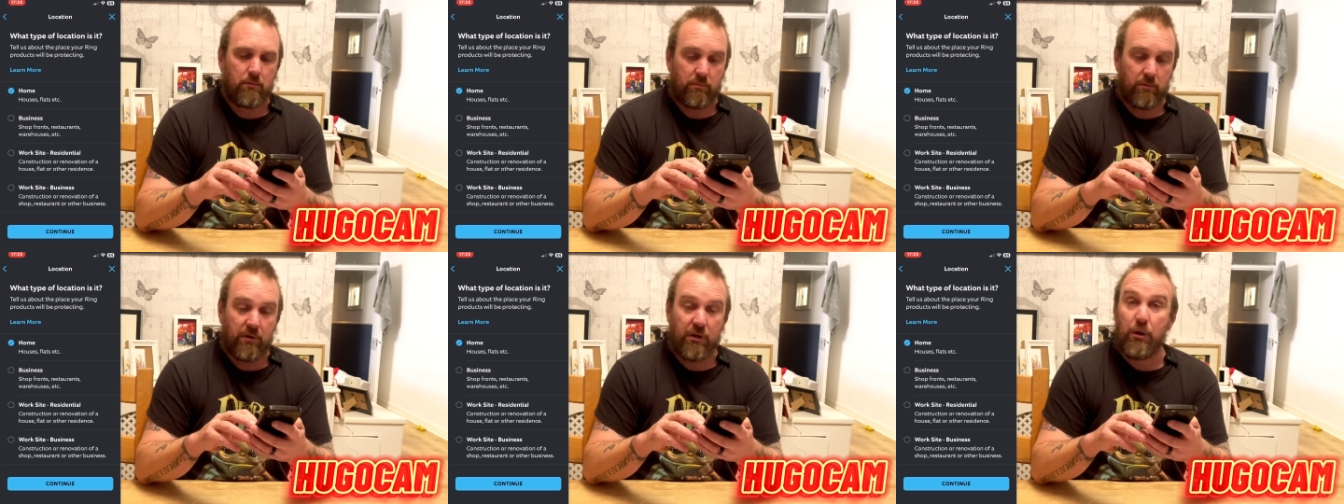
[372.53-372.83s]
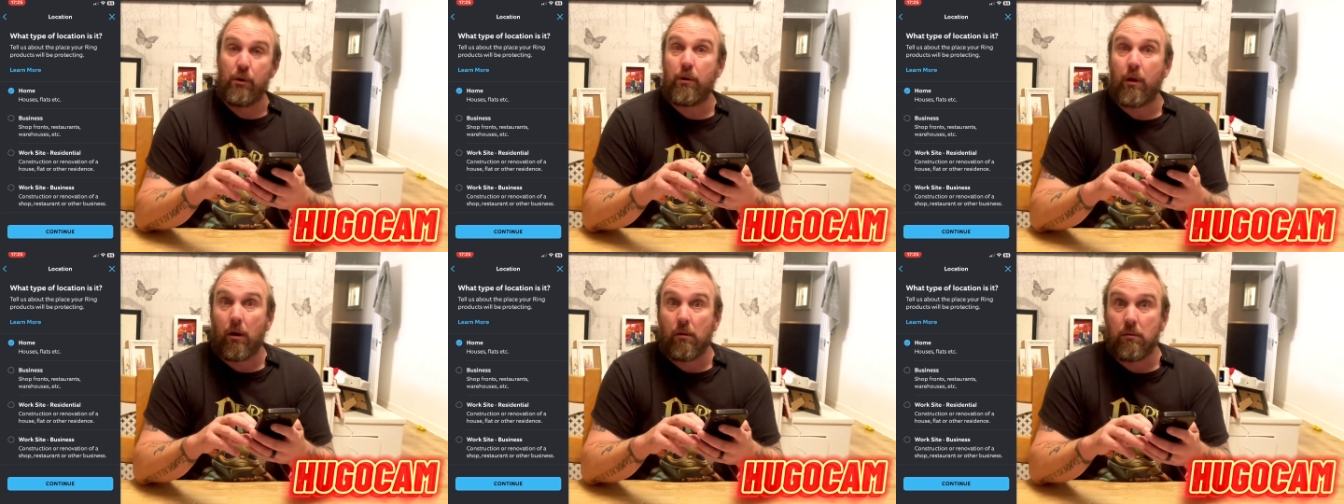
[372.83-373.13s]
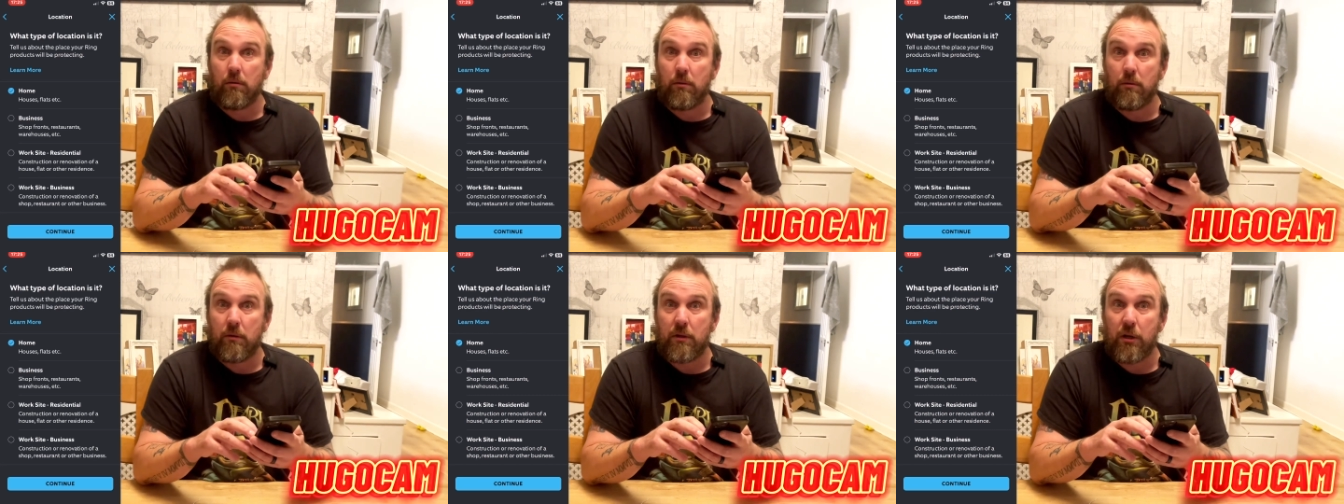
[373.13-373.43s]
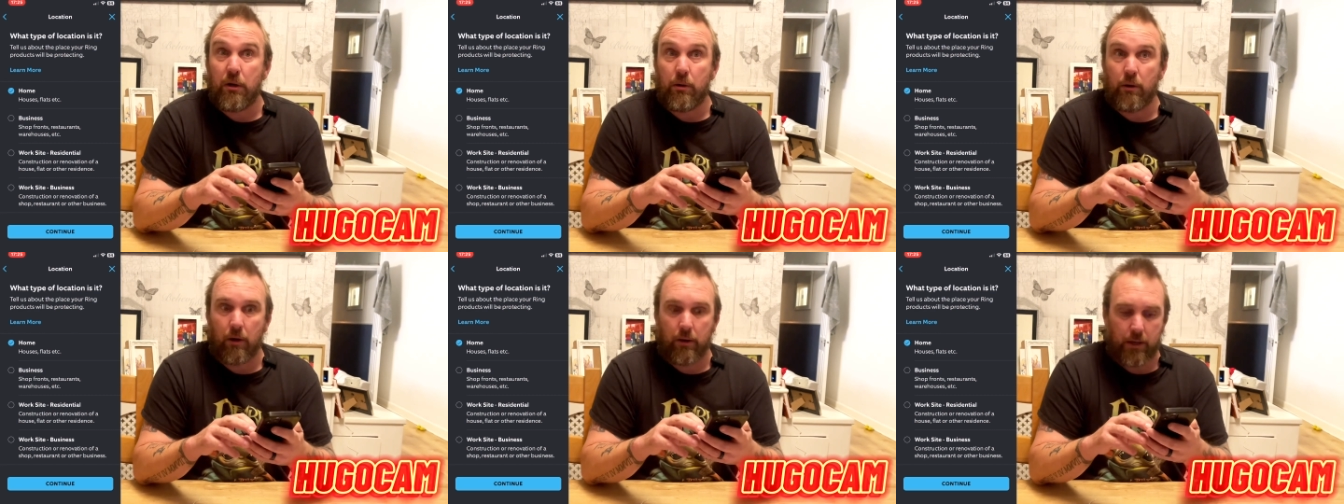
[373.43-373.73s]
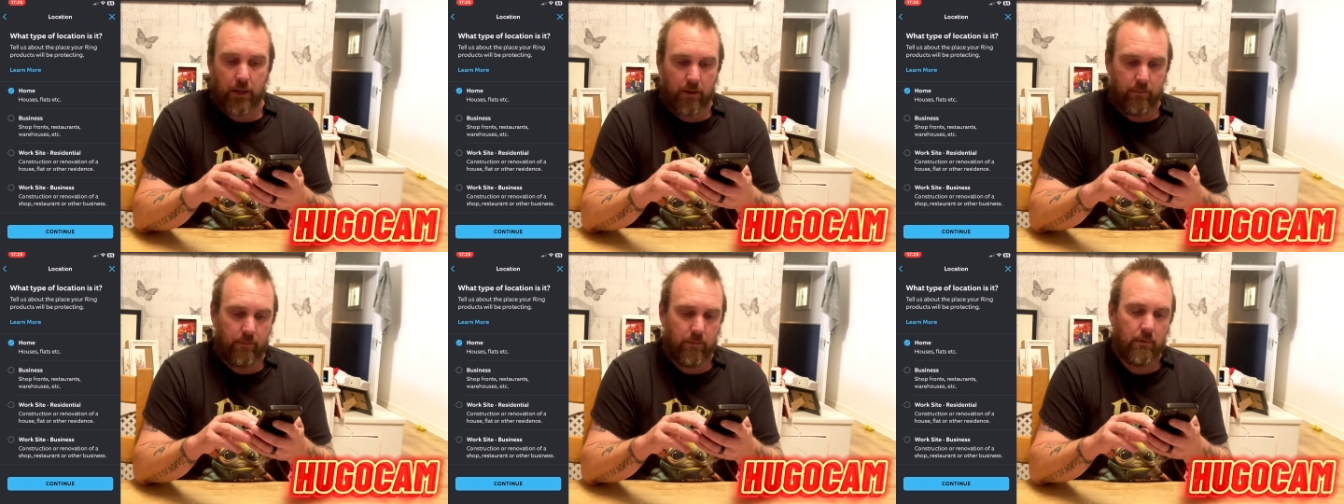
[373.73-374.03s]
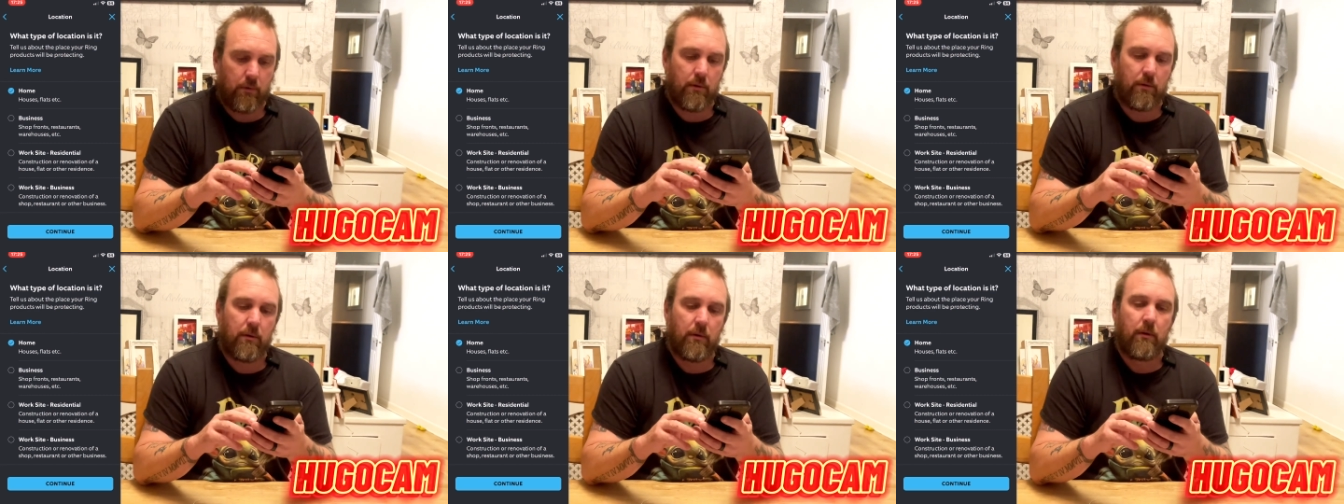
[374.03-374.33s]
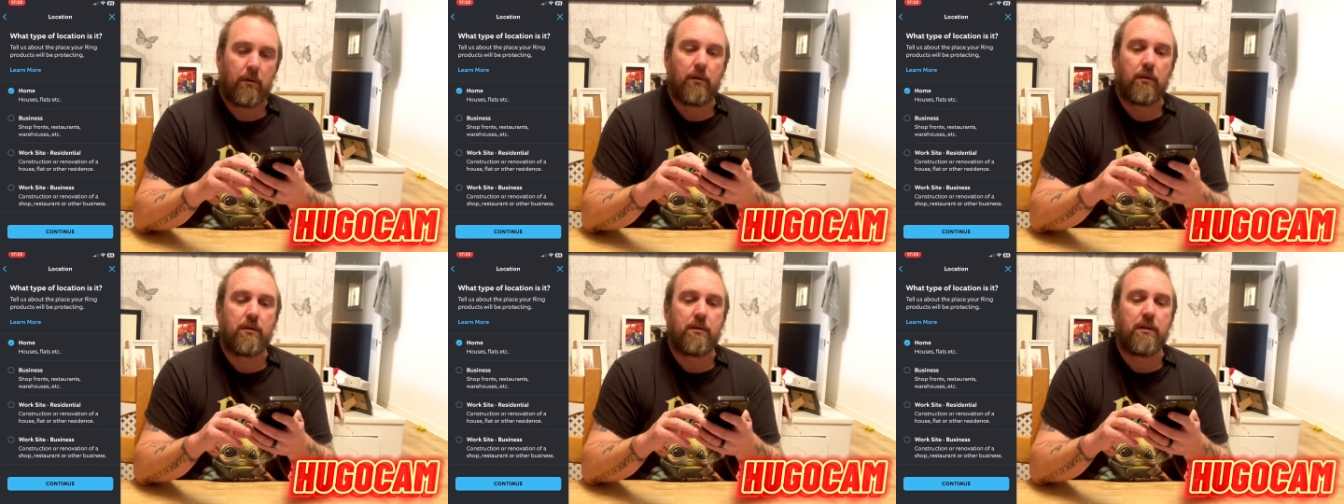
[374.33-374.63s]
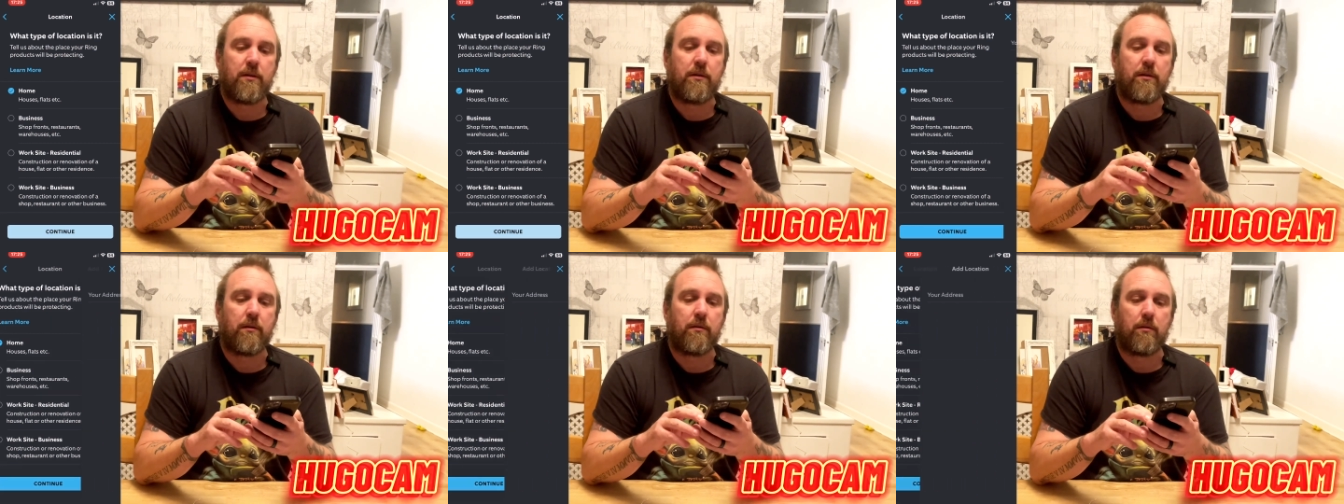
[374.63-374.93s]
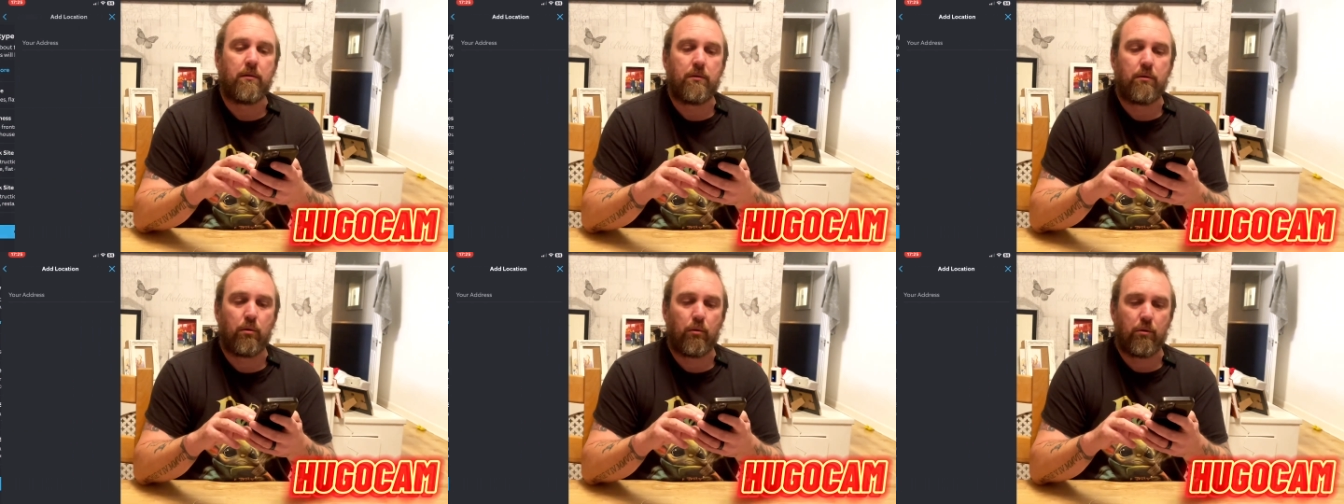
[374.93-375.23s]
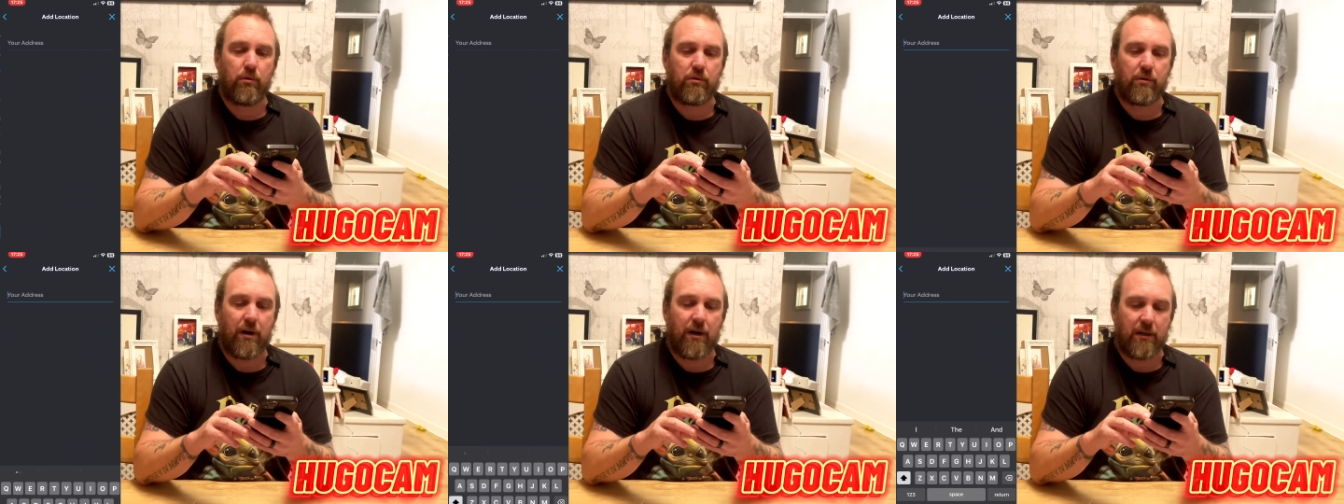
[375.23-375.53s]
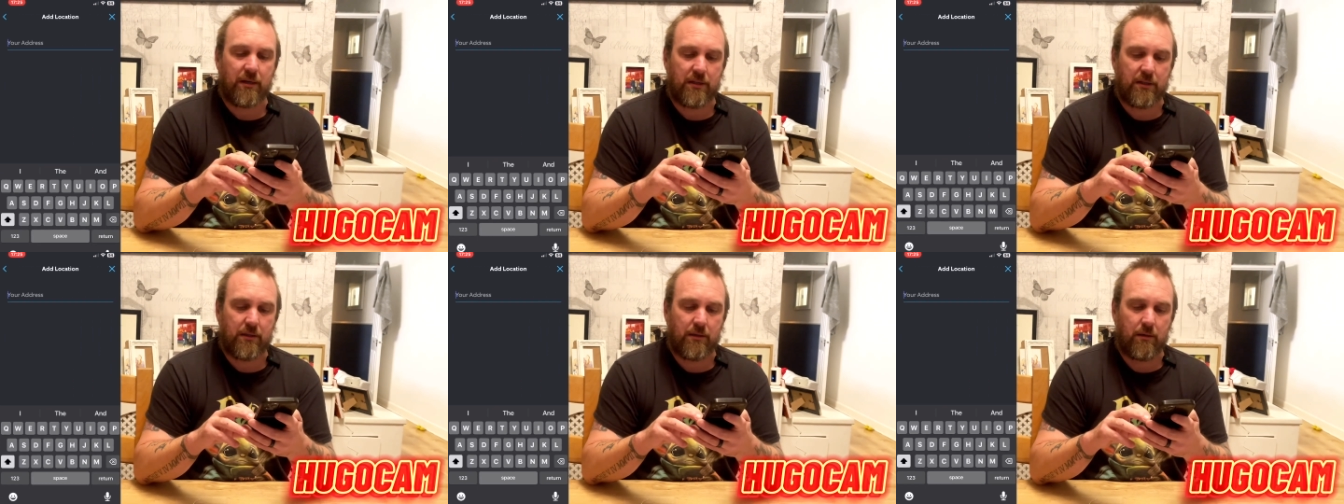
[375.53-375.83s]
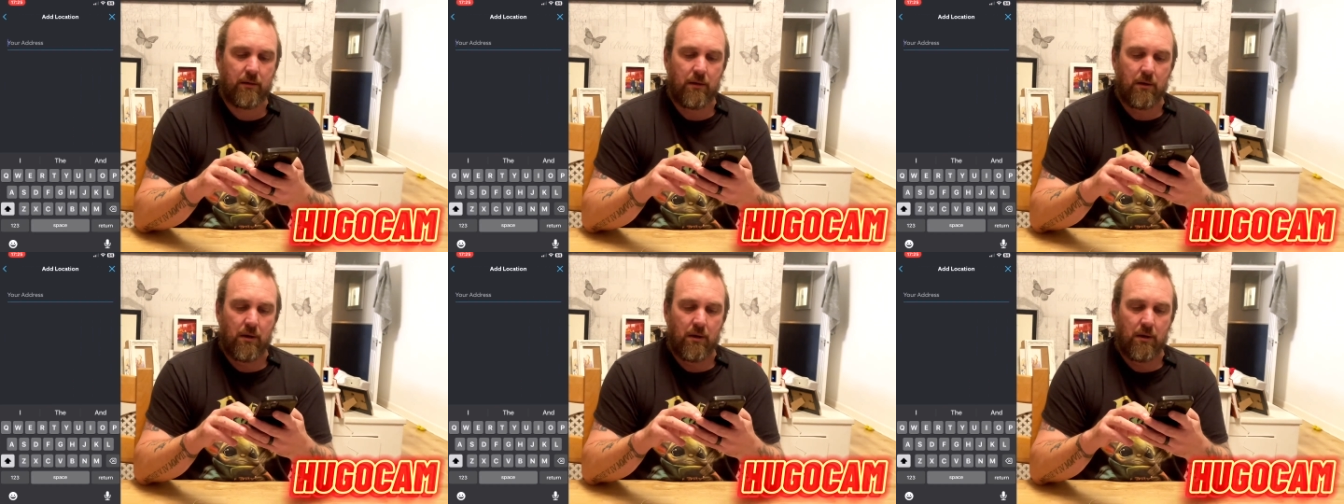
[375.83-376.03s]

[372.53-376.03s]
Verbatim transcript: Hugo Cam. Continue. Your address.